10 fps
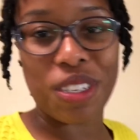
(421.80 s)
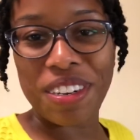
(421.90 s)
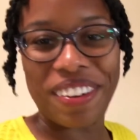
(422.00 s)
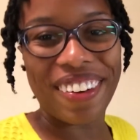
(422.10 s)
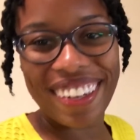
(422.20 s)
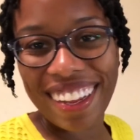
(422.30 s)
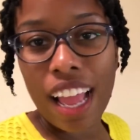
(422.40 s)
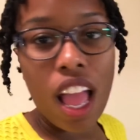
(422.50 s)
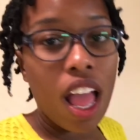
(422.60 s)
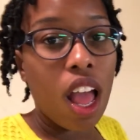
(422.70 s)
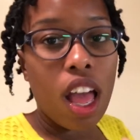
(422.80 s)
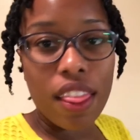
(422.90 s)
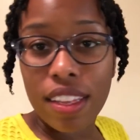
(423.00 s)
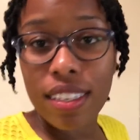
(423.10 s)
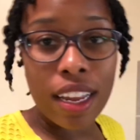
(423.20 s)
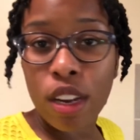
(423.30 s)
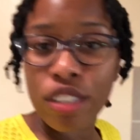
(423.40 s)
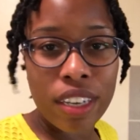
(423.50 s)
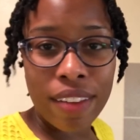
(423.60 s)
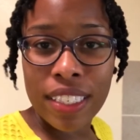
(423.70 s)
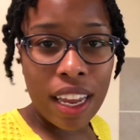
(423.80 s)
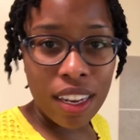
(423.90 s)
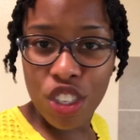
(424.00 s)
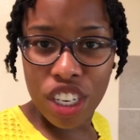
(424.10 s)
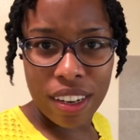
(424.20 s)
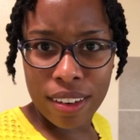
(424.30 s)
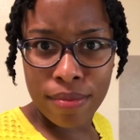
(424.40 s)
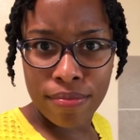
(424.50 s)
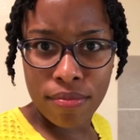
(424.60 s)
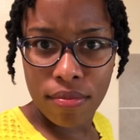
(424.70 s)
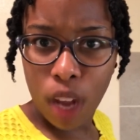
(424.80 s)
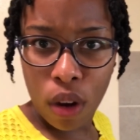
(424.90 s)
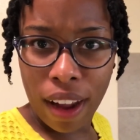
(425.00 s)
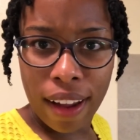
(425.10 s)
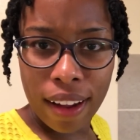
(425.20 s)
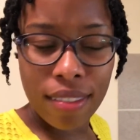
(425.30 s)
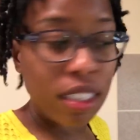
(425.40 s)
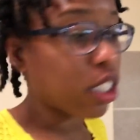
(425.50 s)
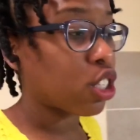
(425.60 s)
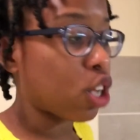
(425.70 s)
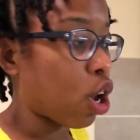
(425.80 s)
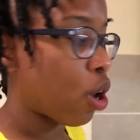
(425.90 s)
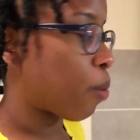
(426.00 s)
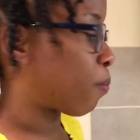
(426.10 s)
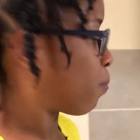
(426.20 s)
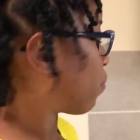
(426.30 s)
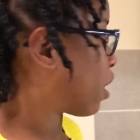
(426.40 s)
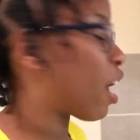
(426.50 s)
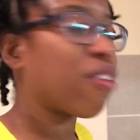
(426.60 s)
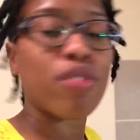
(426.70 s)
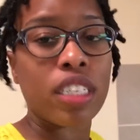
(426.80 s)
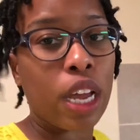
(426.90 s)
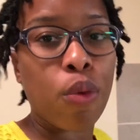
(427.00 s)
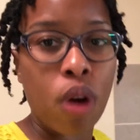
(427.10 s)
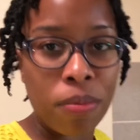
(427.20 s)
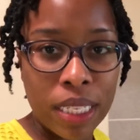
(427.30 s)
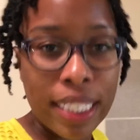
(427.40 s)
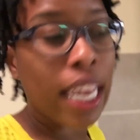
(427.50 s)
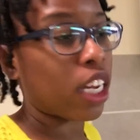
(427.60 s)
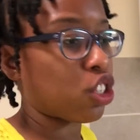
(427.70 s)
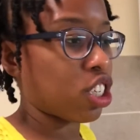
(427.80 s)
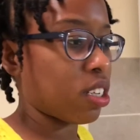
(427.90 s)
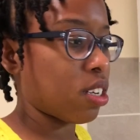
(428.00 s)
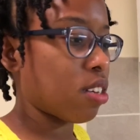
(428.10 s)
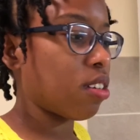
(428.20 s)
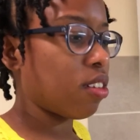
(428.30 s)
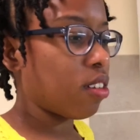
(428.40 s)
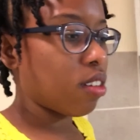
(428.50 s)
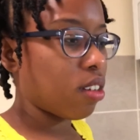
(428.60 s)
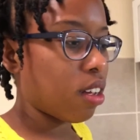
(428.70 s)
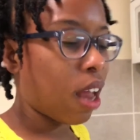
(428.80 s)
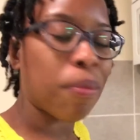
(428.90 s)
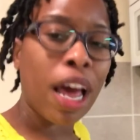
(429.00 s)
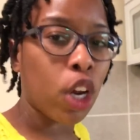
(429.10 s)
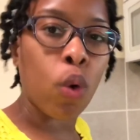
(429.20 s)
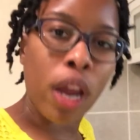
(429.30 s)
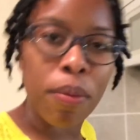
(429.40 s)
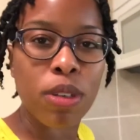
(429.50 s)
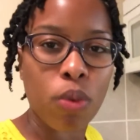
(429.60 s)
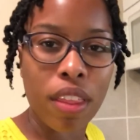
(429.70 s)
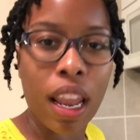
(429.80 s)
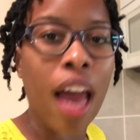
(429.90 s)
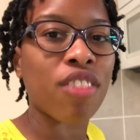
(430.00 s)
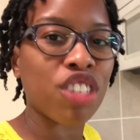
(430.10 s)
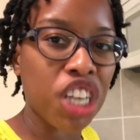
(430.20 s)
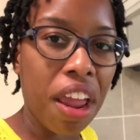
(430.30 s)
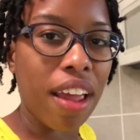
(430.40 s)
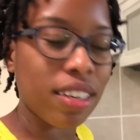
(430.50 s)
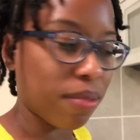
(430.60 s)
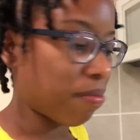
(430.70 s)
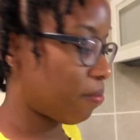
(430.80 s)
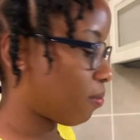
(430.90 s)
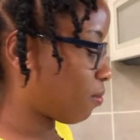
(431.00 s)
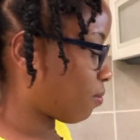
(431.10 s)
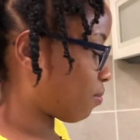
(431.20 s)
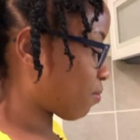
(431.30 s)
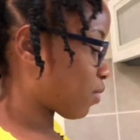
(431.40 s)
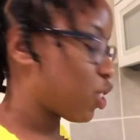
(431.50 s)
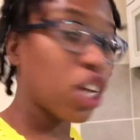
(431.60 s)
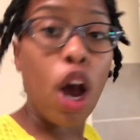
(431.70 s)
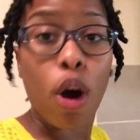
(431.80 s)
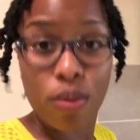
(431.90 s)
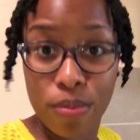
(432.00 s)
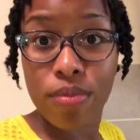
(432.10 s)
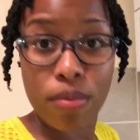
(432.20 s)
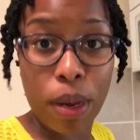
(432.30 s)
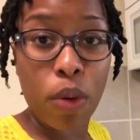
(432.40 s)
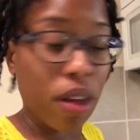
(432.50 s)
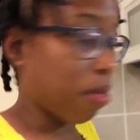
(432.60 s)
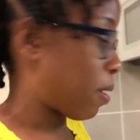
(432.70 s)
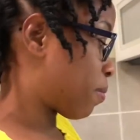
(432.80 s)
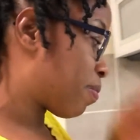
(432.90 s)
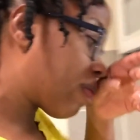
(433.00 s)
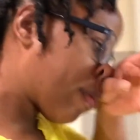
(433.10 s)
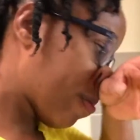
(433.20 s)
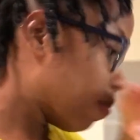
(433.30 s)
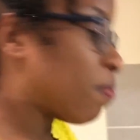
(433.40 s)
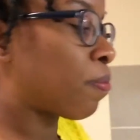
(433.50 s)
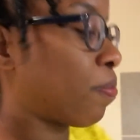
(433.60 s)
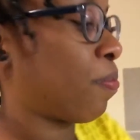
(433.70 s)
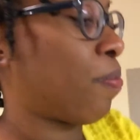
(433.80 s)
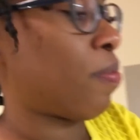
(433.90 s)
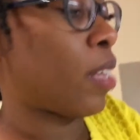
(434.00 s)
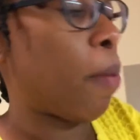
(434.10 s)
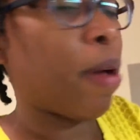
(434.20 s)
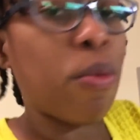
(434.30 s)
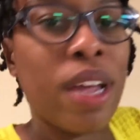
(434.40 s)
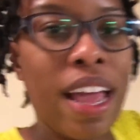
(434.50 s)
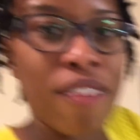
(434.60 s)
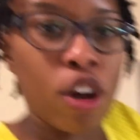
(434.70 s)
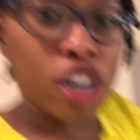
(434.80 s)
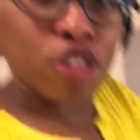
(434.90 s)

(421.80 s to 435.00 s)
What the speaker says: you, this ain't no chef's kitchen, okay? This is an everyday woman's kitchen, and I'm not equipped with a lot of shit. So, bear with me. But we have our